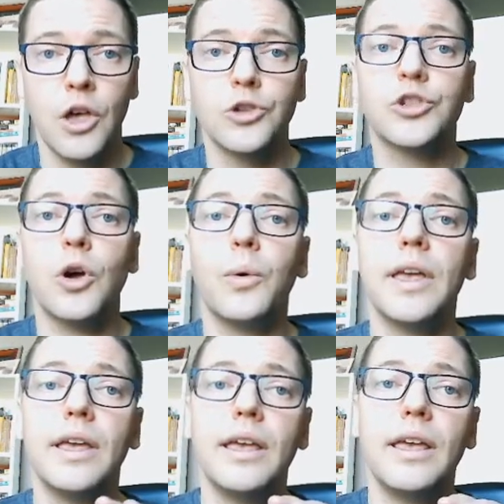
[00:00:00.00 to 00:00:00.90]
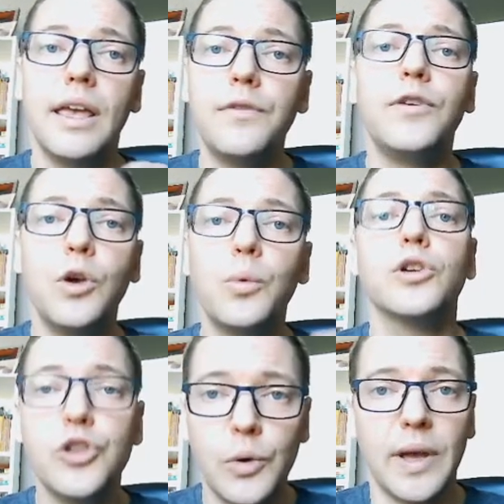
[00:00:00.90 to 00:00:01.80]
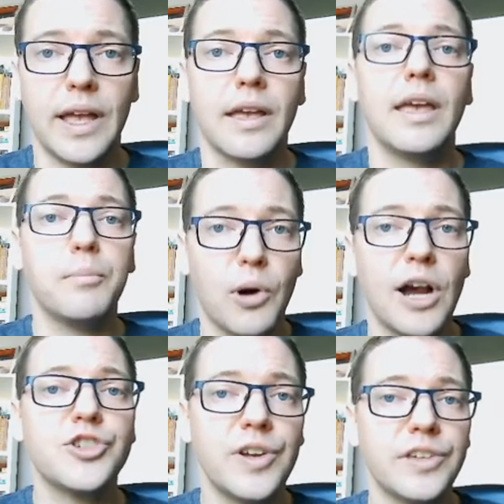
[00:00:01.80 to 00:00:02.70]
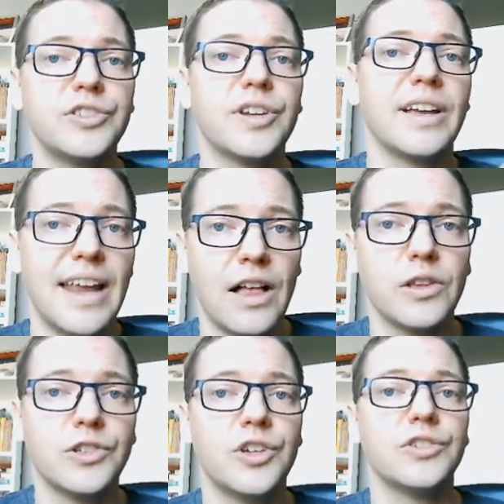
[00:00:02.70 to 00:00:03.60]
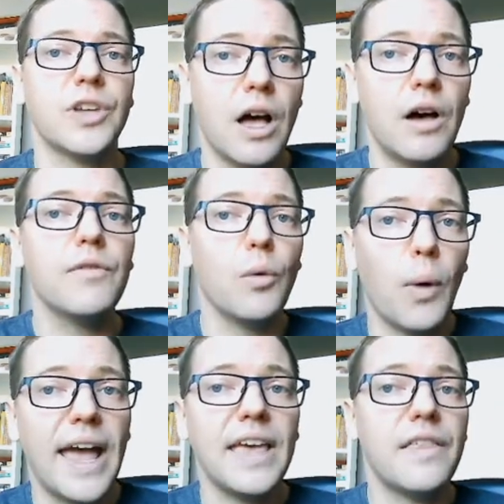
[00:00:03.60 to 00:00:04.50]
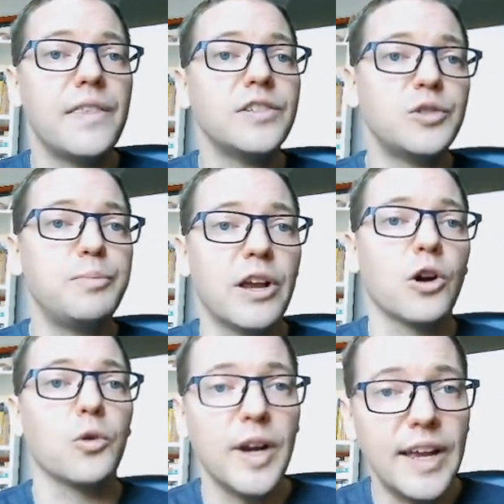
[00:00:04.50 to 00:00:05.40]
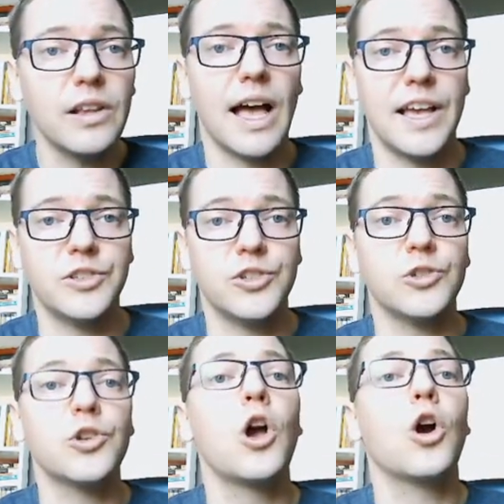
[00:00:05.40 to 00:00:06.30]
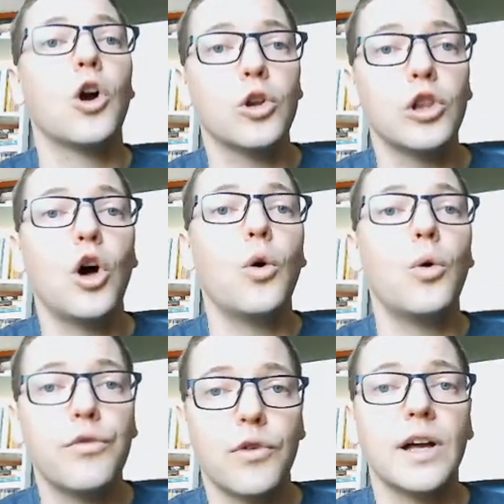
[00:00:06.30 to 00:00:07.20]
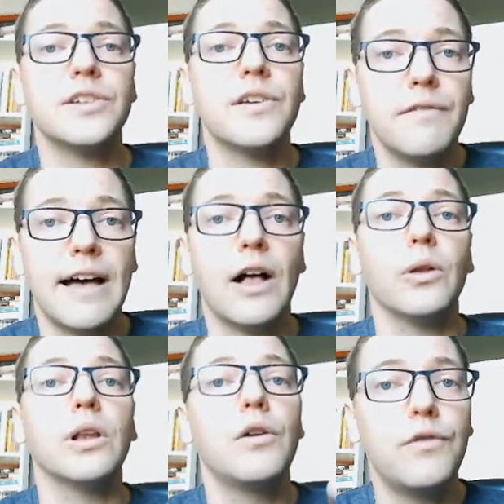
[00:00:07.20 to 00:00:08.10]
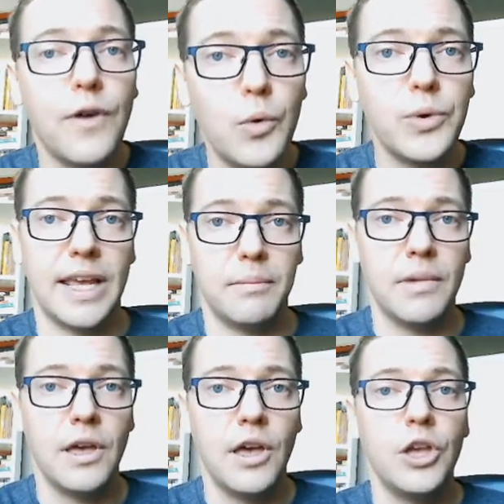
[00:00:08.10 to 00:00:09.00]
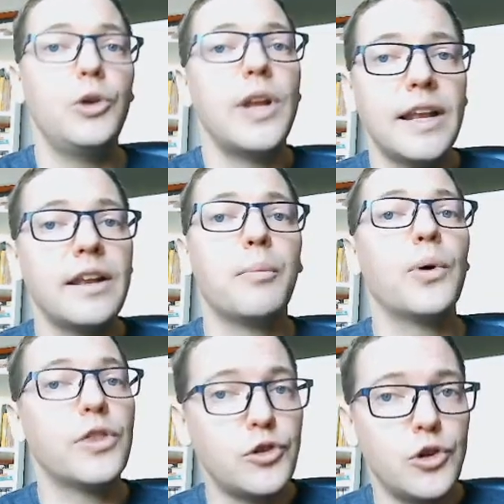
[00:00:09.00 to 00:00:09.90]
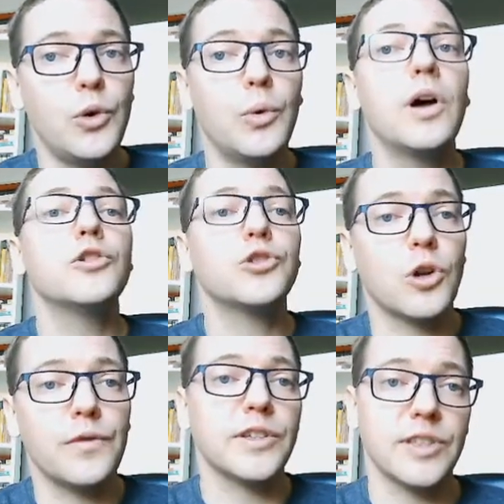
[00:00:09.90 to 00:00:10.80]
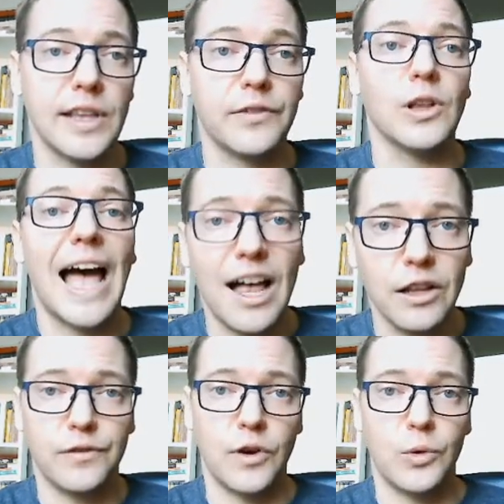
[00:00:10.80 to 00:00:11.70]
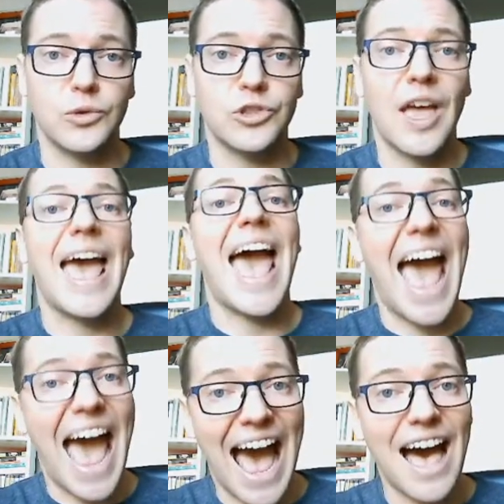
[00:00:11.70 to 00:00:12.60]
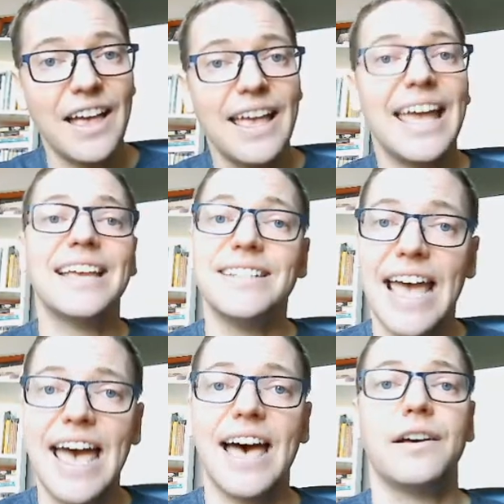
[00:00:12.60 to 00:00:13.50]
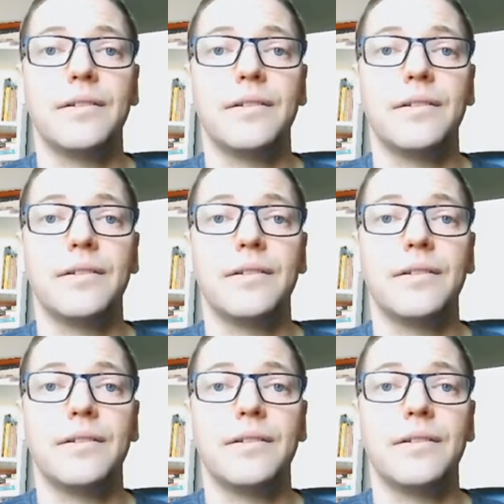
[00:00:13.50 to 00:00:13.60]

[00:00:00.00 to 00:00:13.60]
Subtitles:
So if you were doing impressionistic analysis of the way that this speaker realizes her low front vowel phoneme, you'd end up with two surface-level allophones, ah and eh.